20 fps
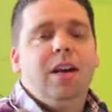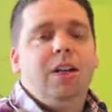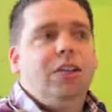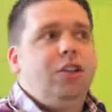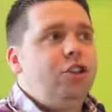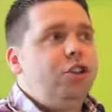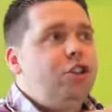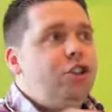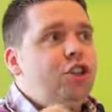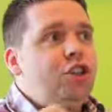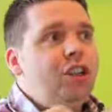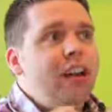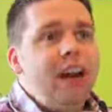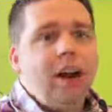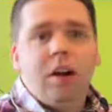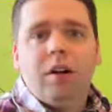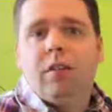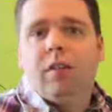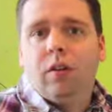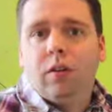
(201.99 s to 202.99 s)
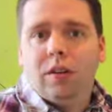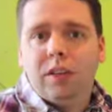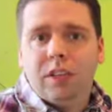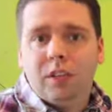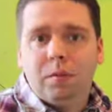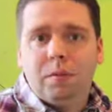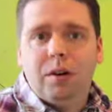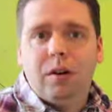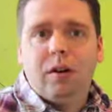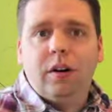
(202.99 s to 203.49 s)
to share their
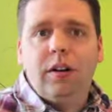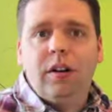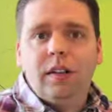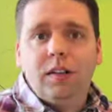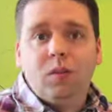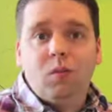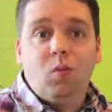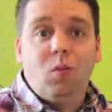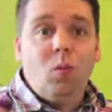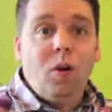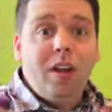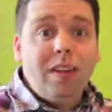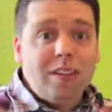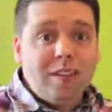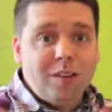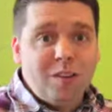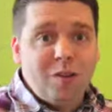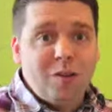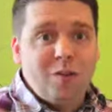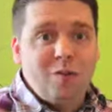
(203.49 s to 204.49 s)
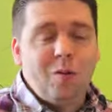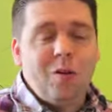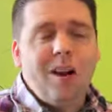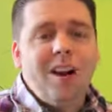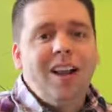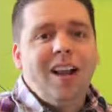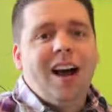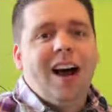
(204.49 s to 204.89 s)
experience with you,